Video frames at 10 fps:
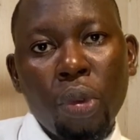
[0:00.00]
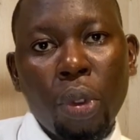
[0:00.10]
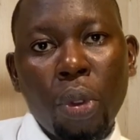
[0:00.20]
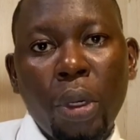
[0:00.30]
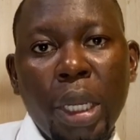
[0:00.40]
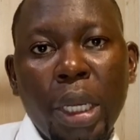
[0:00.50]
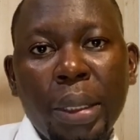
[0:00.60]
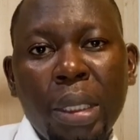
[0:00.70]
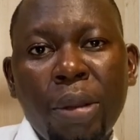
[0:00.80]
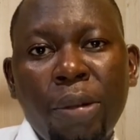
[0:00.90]

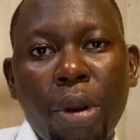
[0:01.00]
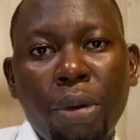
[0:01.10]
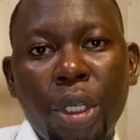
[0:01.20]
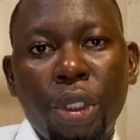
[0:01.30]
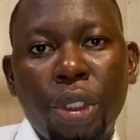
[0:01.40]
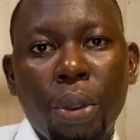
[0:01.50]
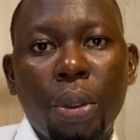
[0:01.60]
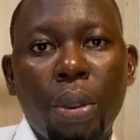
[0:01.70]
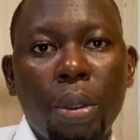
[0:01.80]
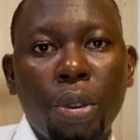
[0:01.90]
laid the
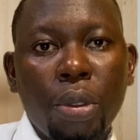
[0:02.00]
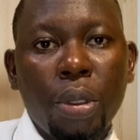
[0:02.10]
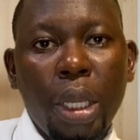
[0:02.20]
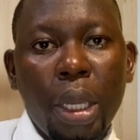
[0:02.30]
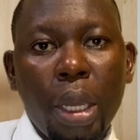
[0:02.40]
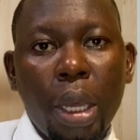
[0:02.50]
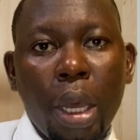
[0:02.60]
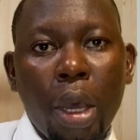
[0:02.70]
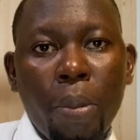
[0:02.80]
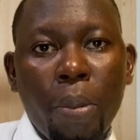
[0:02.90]
foundation. Today
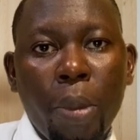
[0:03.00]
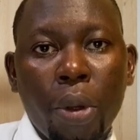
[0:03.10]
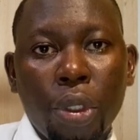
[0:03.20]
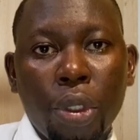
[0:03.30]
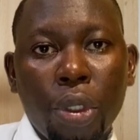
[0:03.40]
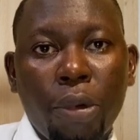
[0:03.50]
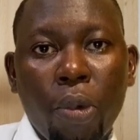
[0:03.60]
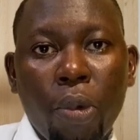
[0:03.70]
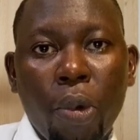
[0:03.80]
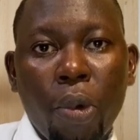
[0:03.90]
I'll be continuing from
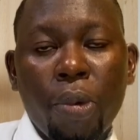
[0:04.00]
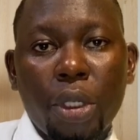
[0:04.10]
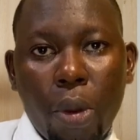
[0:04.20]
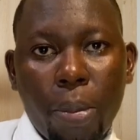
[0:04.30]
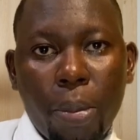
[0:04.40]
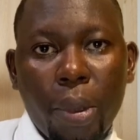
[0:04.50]
where we stopped.